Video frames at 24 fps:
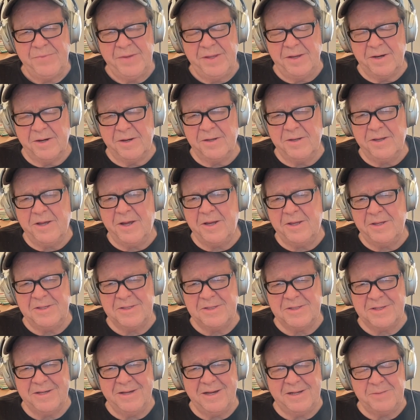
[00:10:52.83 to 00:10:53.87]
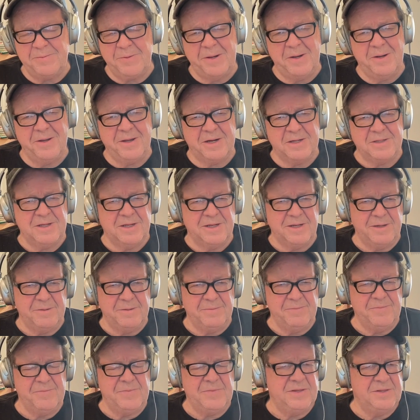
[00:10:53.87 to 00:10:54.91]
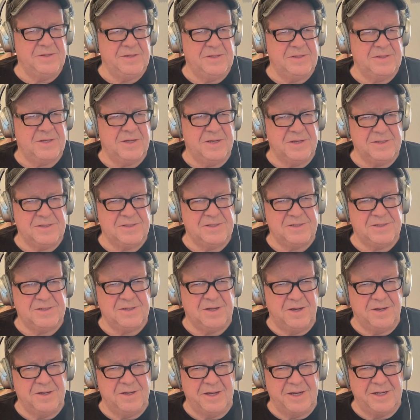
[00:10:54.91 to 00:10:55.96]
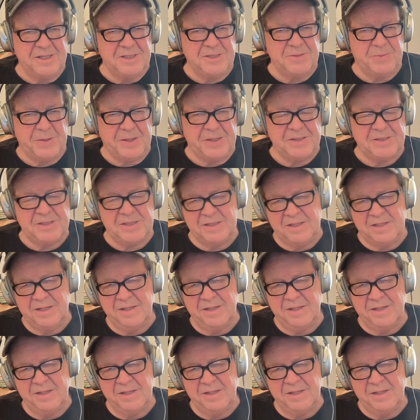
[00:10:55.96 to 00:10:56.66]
a lot of these, I spent a lot of time in these guys' online spaces,